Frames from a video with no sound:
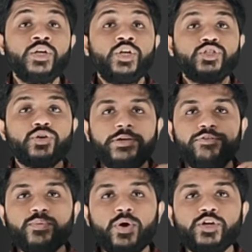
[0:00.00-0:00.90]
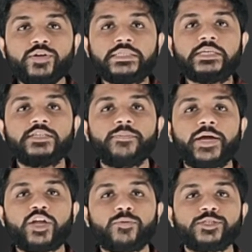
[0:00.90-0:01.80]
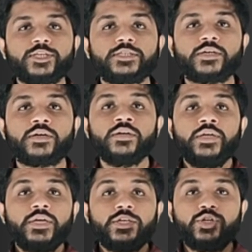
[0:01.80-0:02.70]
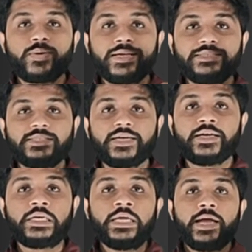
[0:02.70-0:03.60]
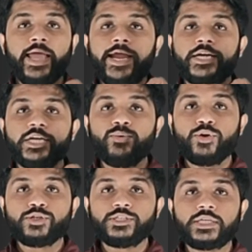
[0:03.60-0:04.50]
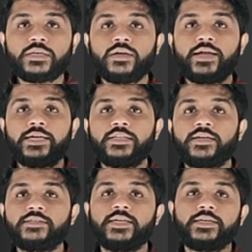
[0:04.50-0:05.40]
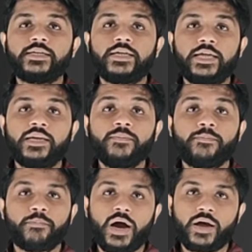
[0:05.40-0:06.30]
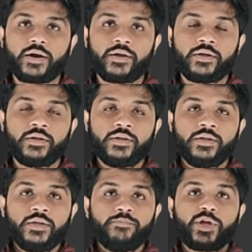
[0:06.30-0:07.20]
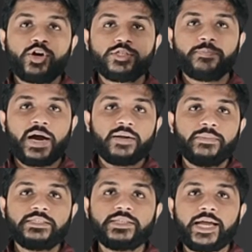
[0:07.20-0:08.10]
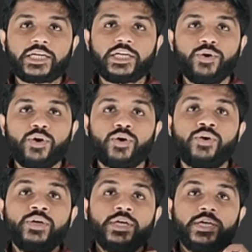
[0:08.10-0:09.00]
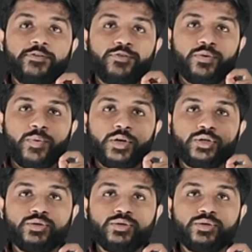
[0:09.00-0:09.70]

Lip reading: So if you want to reset the microprocessor, you can send active low signal at the reset in bar. Because bar means active low, if you want to